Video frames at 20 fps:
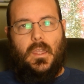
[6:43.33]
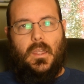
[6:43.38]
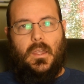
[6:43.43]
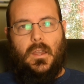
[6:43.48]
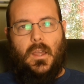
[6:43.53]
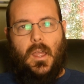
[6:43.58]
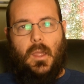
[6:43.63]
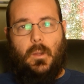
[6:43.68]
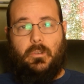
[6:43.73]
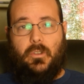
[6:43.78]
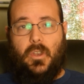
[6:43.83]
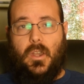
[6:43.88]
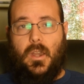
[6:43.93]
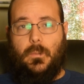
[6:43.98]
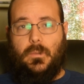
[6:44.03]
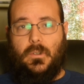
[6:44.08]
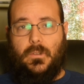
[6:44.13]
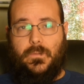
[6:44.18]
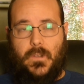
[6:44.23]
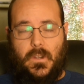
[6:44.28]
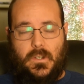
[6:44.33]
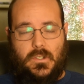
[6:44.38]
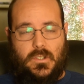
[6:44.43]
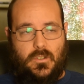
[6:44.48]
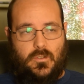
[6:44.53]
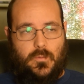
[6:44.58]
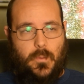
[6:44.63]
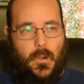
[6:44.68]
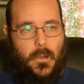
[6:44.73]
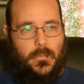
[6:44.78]
I was unable to fix
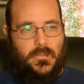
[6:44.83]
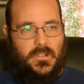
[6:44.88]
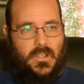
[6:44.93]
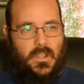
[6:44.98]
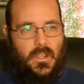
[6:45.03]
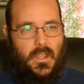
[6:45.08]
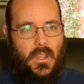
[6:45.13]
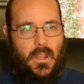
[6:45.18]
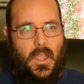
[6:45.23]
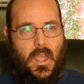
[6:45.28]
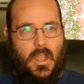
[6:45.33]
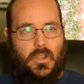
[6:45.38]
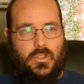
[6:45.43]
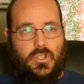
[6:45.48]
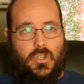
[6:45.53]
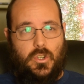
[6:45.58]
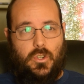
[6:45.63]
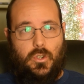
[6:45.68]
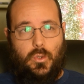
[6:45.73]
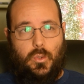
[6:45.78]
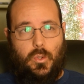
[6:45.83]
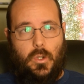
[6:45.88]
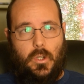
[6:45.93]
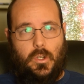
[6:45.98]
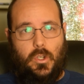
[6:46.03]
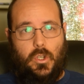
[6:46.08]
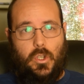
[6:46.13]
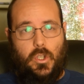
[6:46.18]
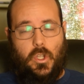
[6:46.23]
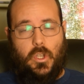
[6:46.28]
those problems. I think I got 2
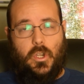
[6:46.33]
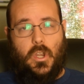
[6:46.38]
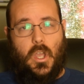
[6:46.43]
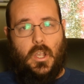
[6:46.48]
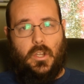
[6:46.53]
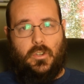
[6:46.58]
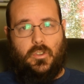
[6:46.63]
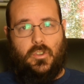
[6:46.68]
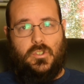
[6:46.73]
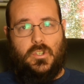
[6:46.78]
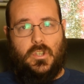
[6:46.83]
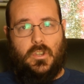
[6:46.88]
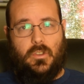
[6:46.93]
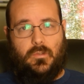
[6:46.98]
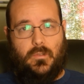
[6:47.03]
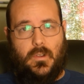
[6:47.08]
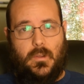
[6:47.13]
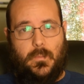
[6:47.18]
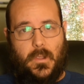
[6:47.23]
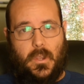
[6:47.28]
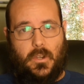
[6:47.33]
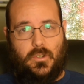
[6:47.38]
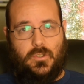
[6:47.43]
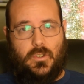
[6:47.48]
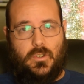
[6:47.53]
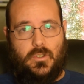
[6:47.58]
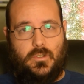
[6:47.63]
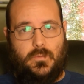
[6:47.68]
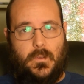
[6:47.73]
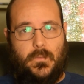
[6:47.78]
good oxygen 3
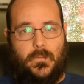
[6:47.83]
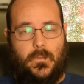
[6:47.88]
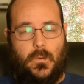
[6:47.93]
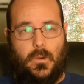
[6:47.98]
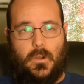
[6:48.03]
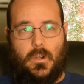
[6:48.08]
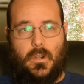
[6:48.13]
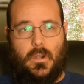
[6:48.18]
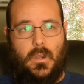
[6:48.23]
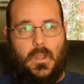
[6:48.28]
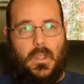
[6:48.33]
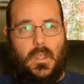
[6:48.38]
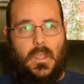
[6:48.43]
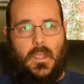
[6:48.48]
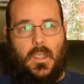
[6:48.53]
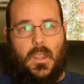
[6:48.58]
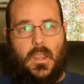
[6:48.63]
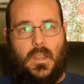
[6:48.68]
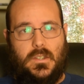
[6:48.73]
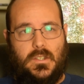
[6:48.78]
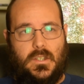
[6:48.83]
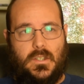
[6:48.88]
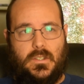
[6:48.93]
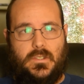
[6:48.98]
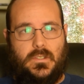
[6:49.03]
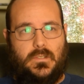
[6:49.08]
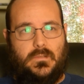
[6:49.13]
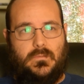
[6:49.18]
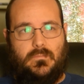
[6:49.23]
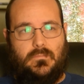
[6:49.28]
pictures before it
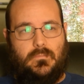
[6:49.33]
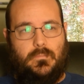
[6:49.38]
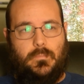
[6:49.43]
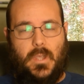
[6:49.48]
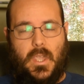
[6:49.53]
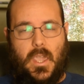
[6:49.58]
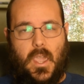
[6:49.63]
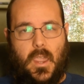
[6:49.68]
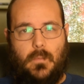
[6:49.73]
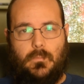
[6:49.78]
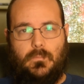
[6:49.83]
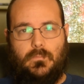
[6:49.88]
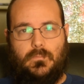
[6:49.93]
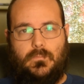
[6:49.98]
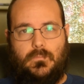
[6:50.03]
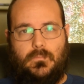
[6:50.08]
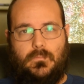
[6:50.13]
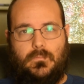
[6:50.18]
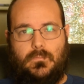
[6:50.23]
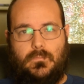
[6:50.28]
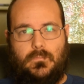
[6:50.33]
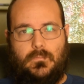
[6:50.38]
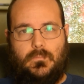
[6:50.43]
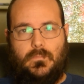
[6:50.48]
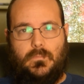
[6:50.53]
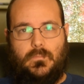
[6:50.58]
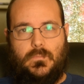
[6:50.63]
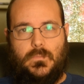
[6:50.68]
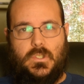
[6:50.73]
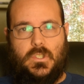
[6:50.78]
just became
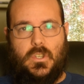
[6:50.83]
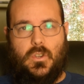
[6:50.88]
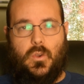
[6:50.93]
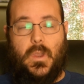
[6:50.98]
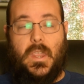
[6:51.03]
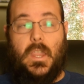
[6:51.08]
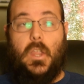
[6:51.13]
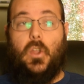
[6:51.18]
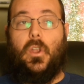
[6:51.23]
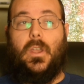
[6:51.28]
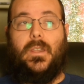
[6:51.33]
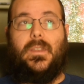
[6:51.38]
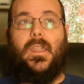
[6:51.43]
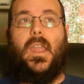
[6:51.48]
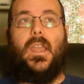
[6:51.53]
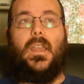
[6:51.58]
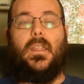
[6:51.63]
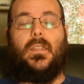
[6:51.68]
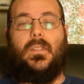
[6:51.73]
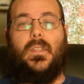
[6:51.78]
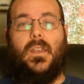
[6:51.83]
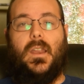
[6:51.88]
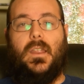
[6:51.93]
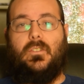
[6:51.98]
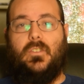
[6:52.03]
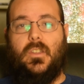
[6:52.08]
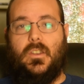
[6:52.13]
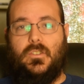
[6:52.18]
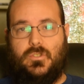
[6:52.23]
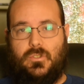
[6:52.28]
so irritating that I
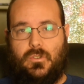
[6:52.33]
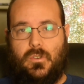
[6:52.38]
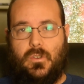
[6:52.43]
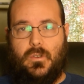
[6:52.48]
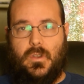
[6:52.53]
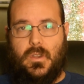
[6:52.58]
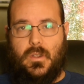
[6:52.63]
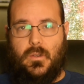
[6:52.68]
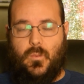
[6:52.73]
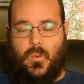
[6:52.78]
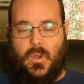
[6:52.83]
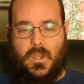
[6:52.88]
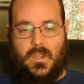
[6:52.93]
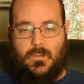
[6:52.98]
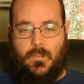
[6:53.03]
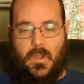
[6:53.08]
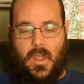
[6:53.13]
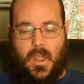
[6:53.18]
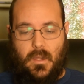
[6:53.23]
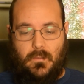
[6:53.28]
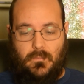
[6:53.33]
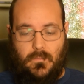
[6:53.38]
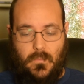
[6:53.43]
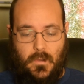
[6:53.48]
said screw it and went to bed.